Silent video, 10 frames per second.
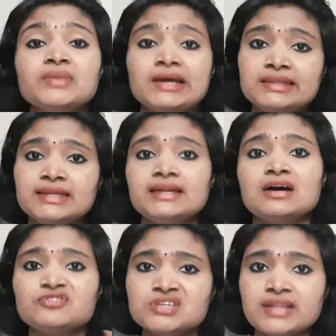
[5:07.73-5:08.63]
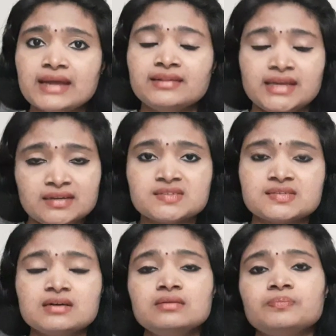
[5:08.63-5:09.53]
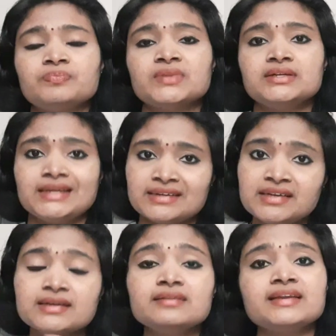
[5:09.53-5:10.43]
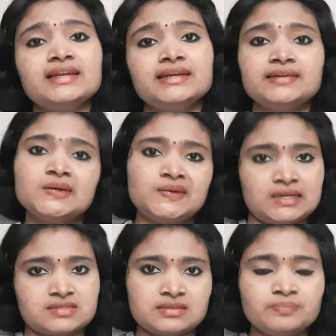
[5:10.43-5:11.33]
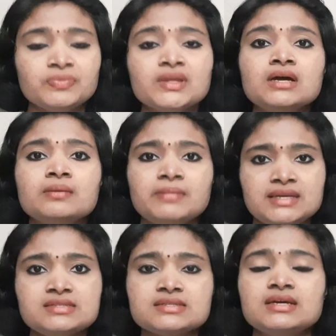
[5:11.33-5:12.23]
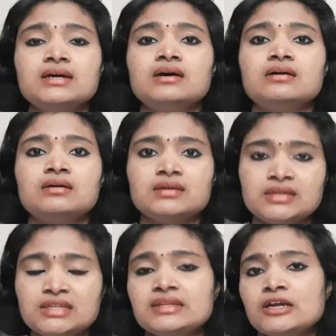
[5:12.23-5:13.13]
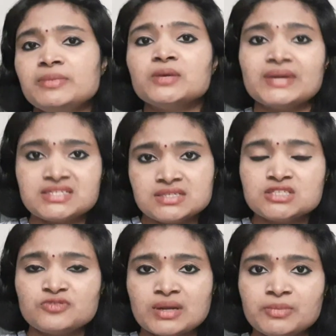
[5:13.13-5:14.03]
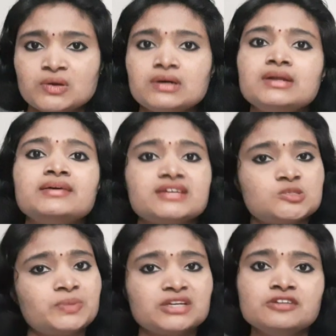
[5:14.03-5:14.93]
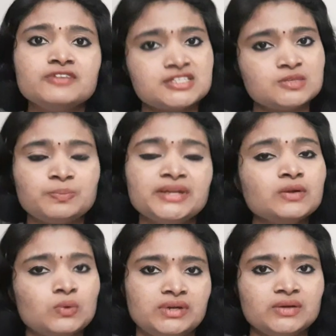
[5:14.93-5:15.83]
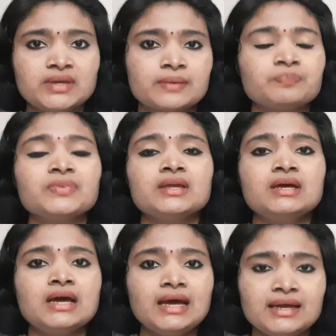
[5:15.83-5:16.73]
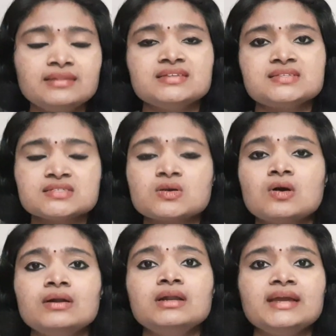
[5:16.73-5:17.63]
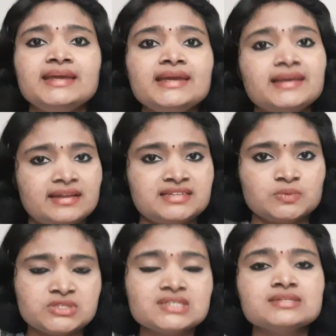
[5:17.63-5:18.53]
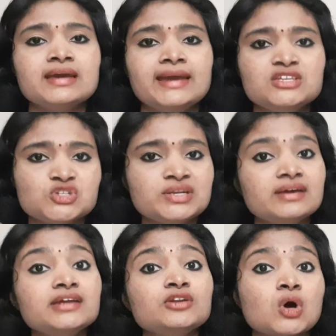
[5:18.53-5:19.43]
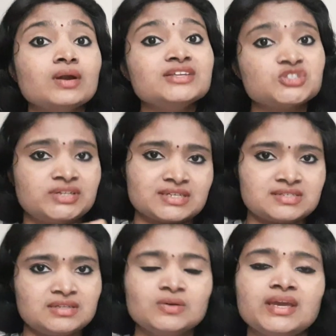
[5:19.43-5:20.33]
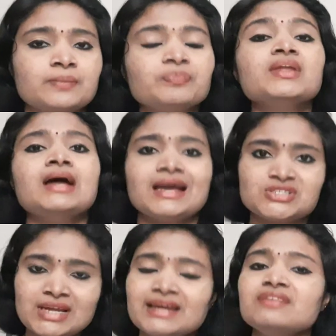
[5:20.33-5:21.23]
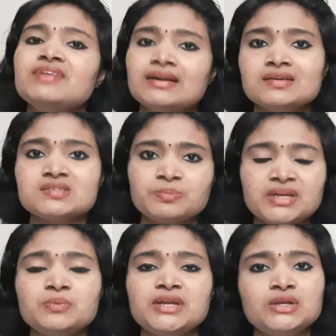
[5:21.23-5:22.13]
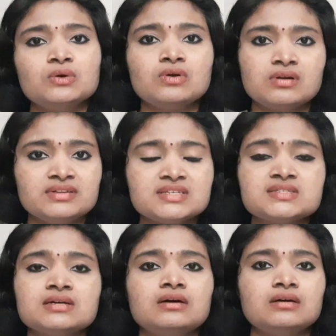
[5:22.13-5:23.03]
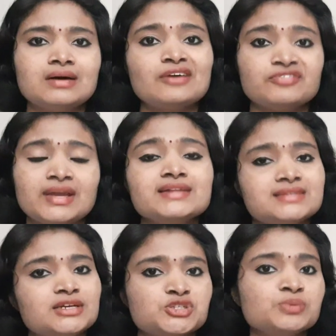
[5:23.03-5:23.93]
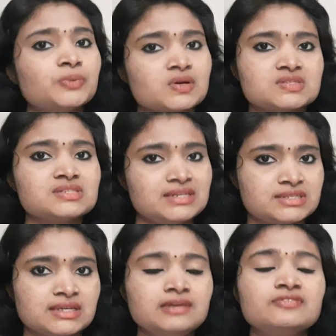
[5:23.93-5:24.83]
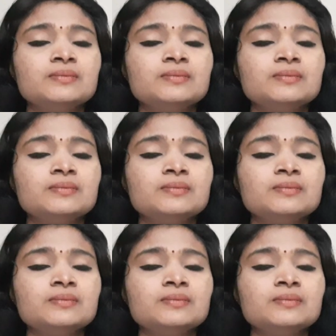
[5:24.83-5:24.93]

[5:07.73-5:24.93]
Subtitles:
And then after that, there is a technical related test. Means there will be questions from your respective discipline only. Okay. And this is called EKT, which is engineering knowledge test. Okay. Actually, I have done a separate video on this AFCAT selection process itself.